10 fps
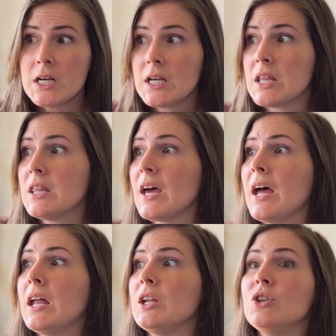
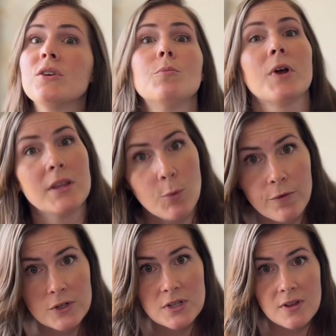then you can bring them
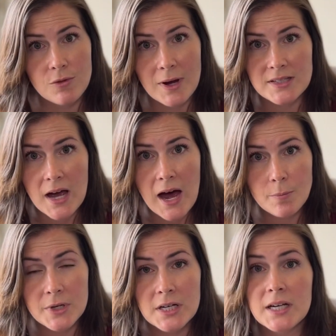over to the Threads
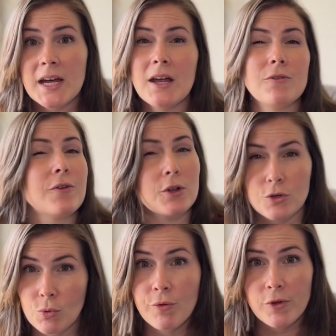app and follow you over